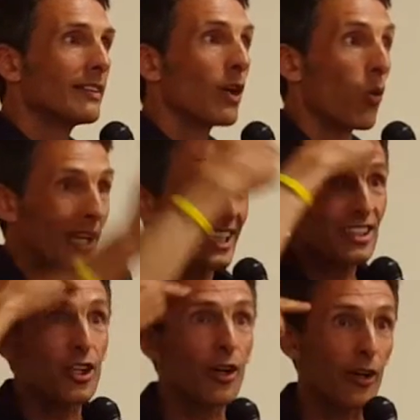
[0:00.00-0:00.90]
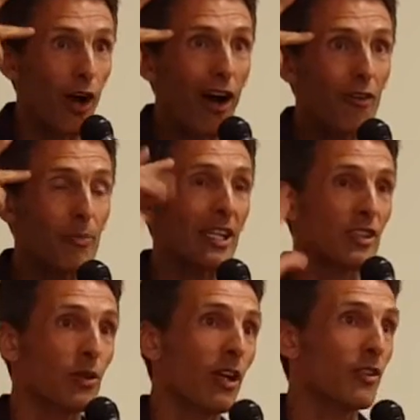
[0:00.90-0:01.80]
So when it's turned off
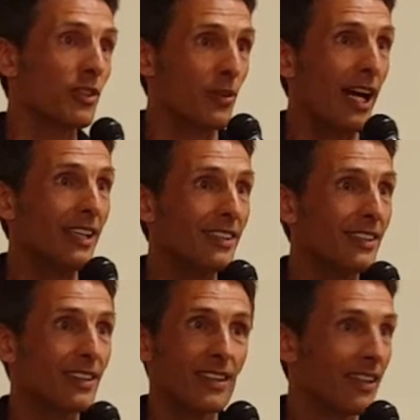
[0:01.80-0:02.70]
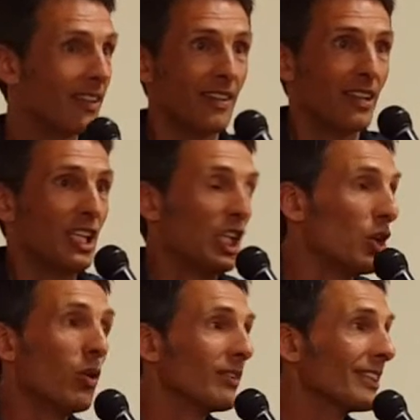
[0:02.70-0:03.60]
because you're under stress,
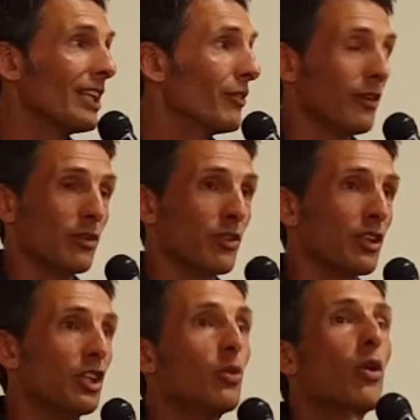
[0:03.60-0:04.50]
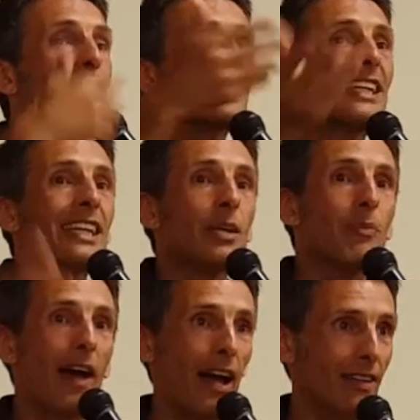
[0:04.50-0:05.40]
you don't see the future. You don't see the
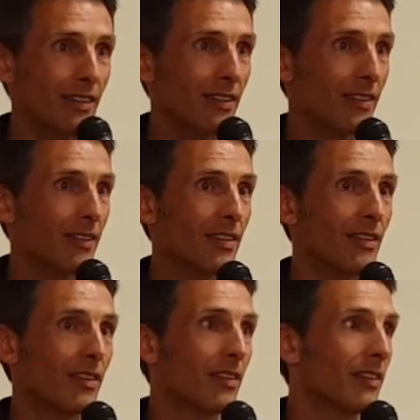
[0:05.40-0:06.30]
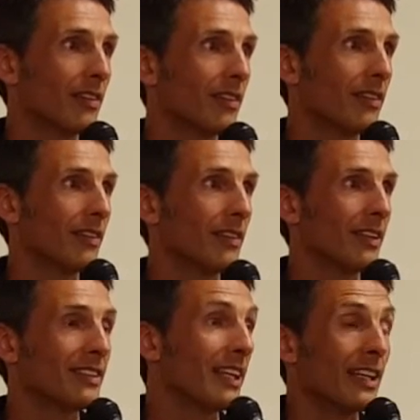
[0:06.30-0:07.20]
impact.
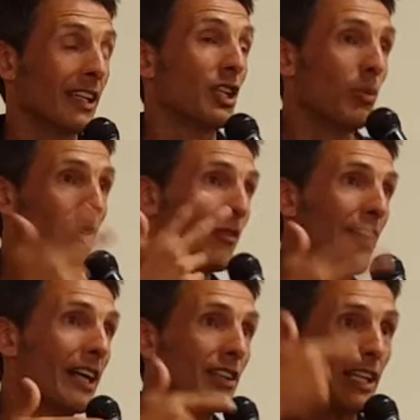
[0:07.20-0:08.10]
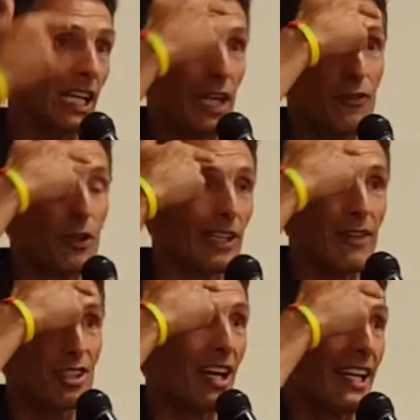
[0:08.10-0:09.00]
It's like you're, in fact, if your
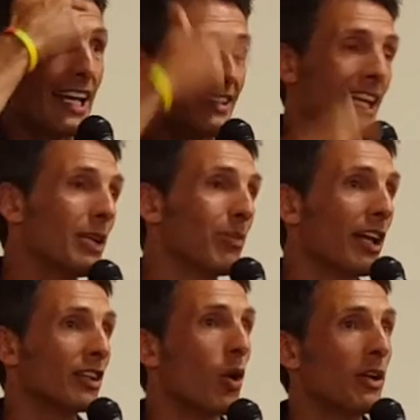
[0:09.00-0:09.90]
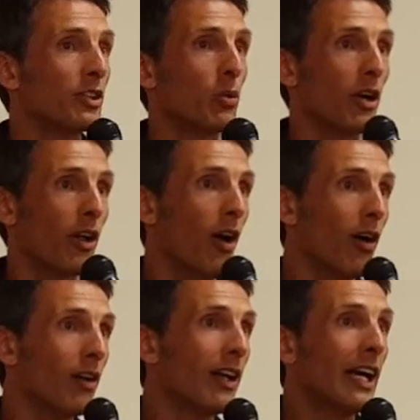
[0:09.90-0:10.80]
left side has any blood going to it at
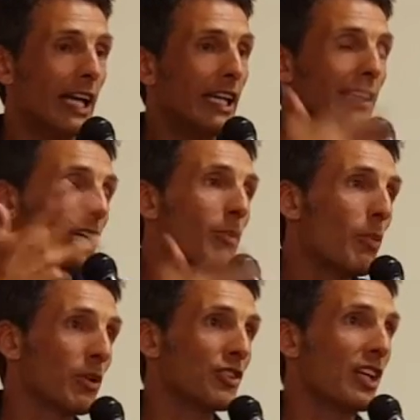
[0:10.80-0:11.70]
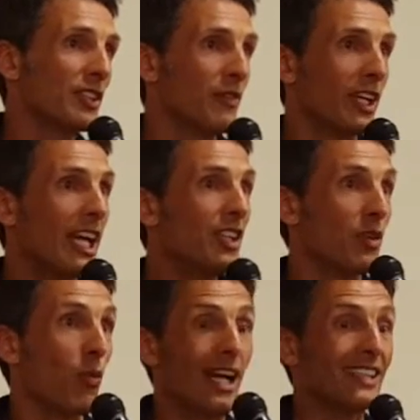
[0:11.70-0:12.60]
all, it'll come up with a
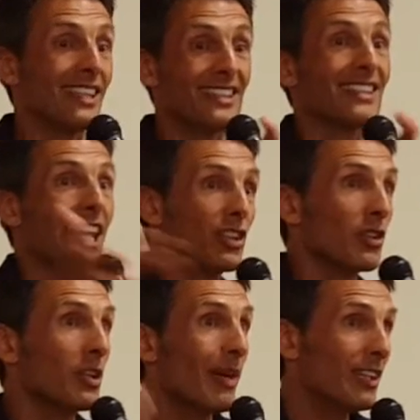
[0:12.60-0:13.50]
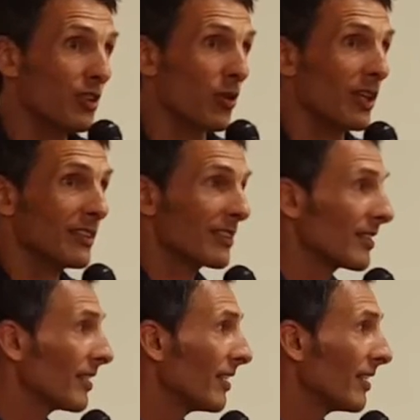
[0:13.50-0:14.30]
justification why this is actually the best choice.